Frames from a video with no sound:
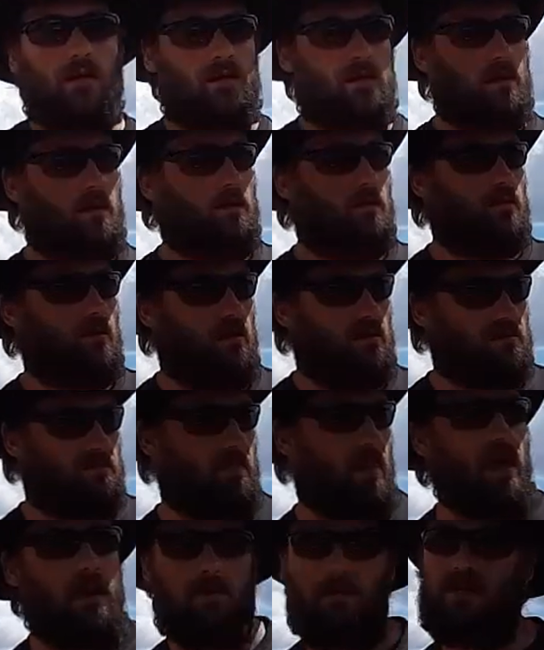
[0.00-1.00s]
Those
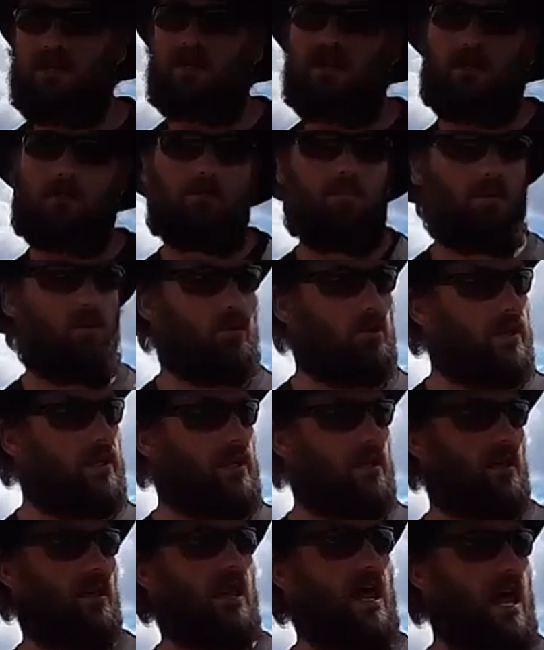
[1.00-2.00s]
babies, they're pulling
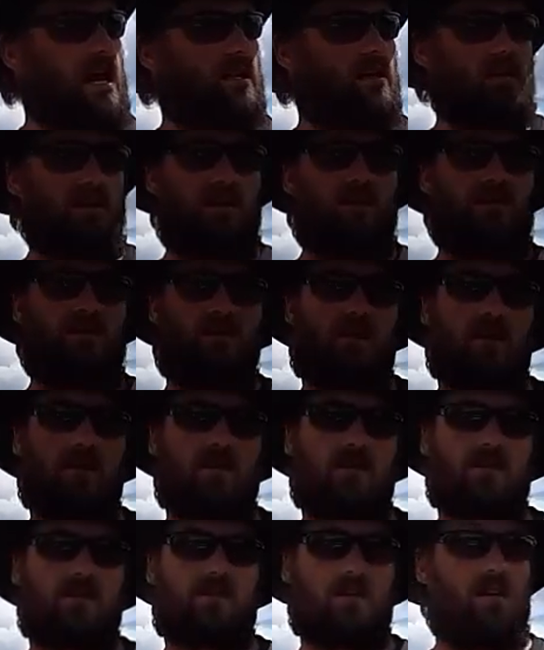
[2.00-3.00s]
a lot of the
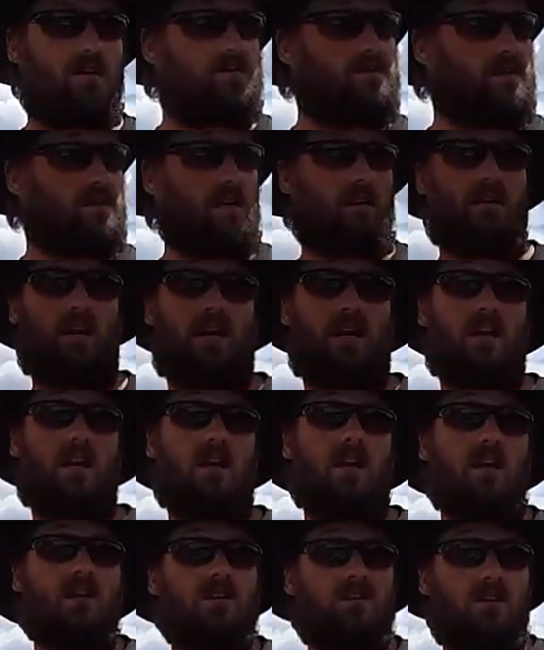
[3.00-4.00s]
nutrients and stuff that they're
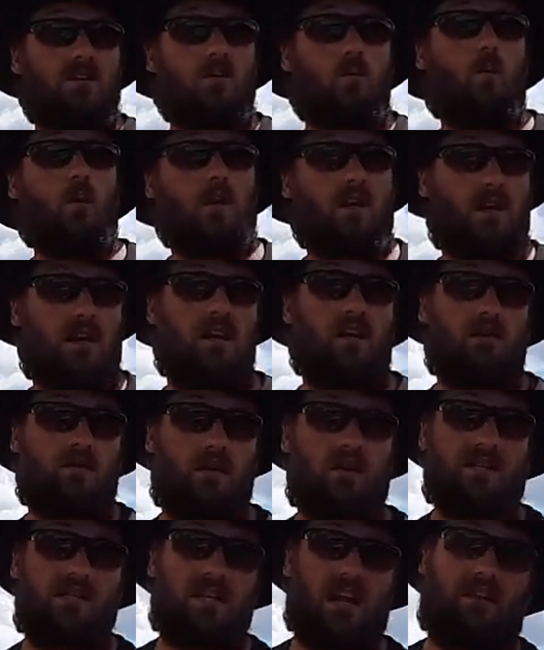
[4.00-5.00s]
eating, so you want to
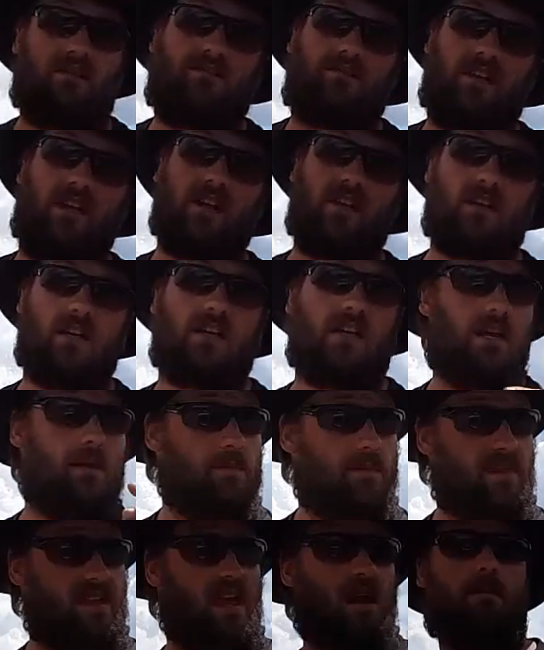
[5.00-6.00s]
increase that feed to keep
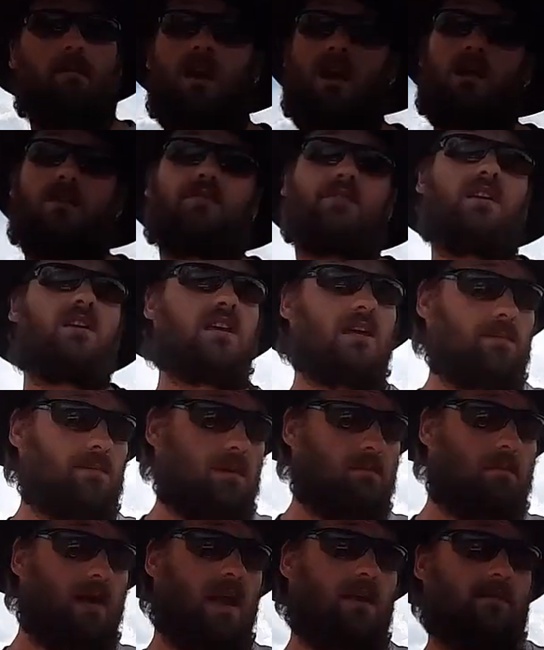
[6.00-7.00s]
them healthy, keep
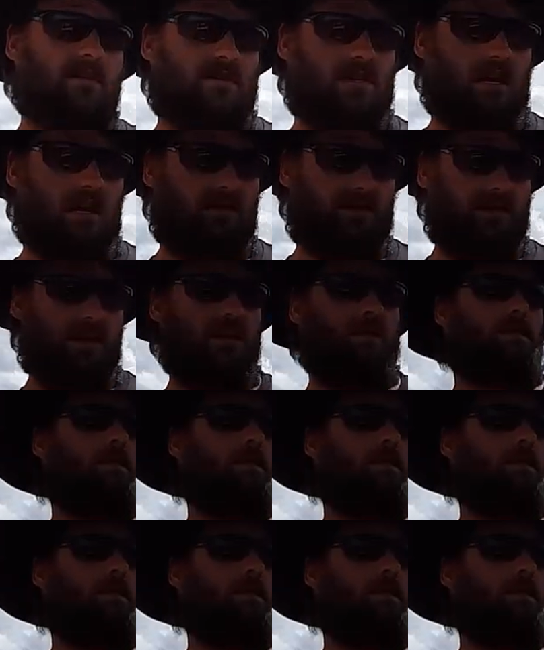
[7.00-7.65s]
the babies healthy.